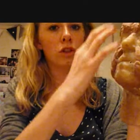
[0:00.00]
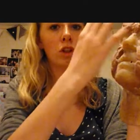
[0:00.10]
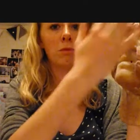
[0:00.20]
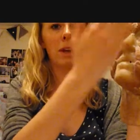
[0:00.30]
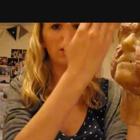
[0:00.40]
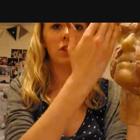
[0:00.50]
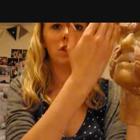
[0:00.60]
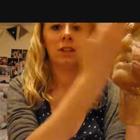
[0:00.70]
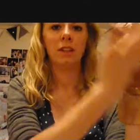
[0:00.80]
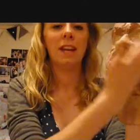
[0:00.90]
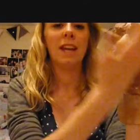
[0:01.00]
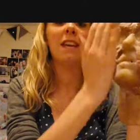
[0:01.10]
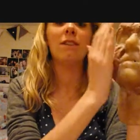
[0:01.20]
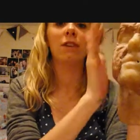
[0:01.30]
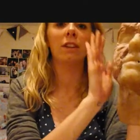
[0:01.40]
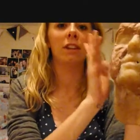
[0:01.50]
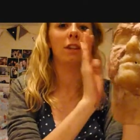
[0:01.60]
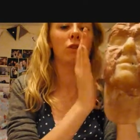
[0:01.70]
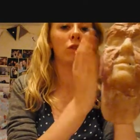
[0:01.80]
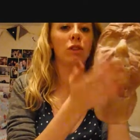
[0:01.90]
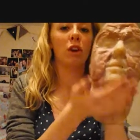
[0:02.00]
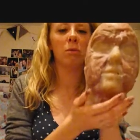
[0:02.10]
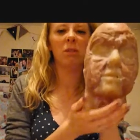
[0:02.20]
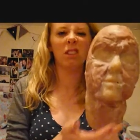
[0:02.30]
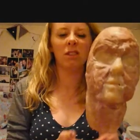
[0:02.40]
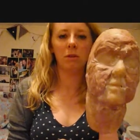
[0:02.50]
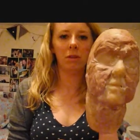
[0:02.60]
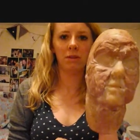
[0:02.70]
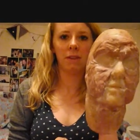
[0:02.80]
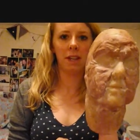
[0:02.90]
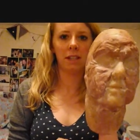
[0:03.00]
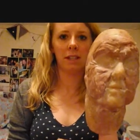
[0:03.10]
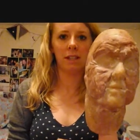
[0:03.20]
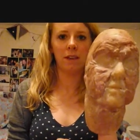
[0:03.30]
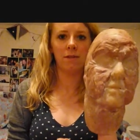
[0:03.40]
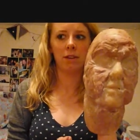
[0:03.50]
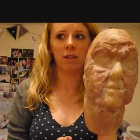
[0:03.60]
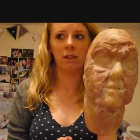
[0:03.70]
too much even in your sculpt, because no one's face is even,